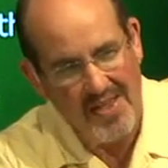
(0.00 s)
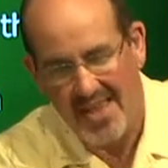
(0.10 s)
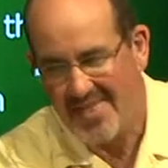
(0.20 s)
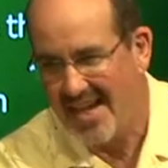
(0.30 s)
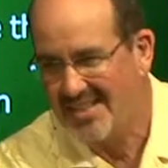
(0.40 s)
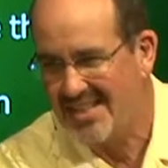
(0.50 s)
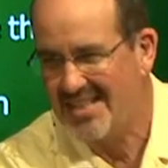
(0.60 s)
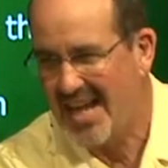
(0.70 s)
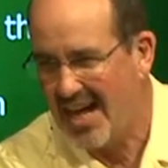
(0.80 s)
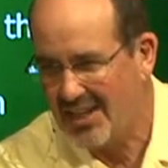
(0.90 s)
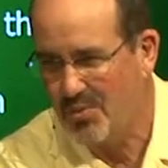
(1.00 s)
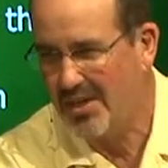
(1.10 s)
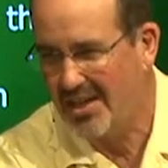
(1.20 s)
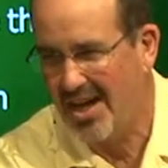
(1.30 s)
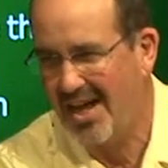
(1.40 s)
And that's exactly
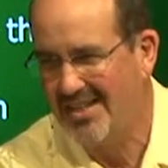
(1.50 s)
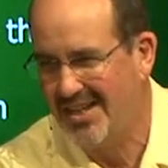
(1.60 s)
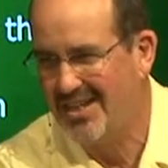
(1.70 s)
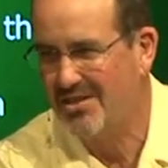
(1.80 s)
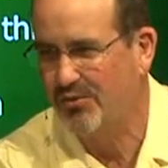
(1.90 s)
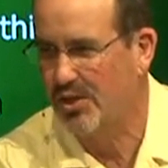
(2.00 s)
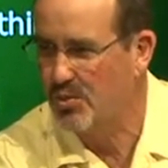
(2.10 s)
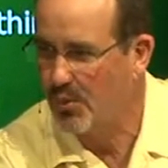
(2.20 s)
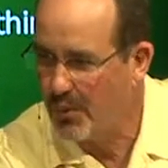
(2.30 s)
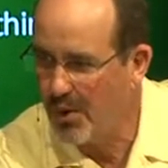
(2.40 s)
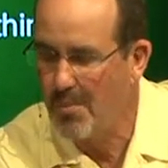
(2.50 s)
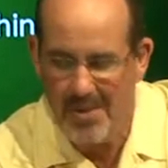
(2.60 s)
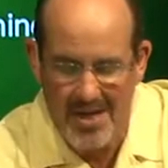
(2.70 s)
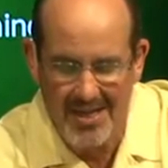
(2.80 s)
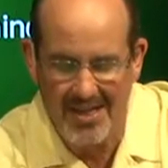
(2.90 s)
what God does for us. When we're
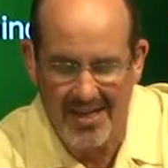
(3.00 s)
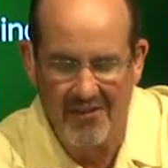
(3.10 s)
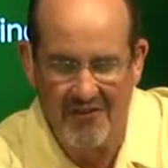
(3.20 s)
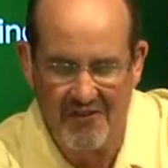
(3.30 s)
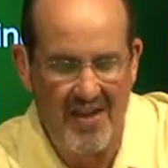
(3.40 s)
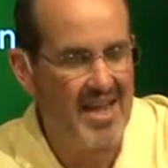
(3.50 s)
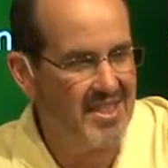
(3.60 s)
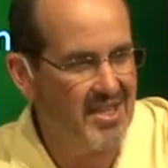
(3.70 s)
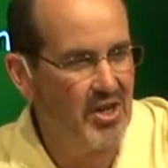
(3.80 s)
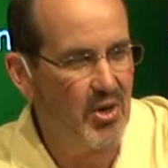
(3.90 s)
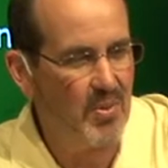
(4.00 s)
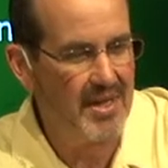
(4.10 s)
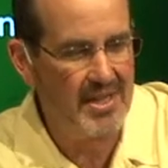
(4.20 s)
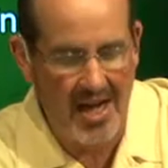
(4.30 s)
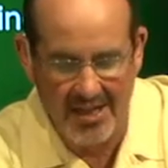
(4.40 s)
obedient in faith, you know
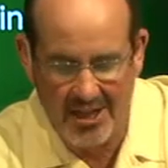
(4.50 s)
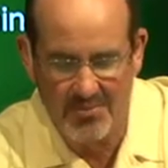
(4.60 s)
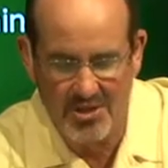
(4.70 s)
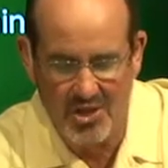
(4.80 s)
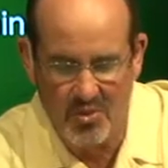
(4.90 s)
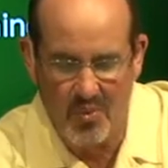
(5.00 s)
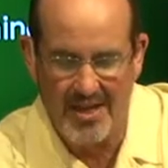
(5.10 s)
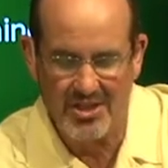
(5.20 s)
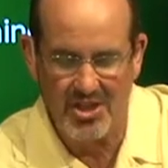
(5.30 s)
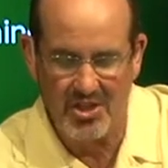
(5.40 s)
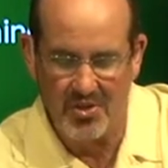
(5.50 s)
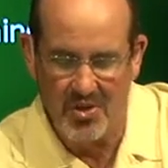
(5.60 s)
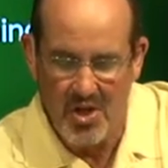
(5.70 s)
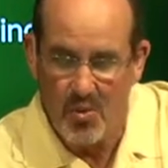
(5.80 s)
what? God comes to the rescue.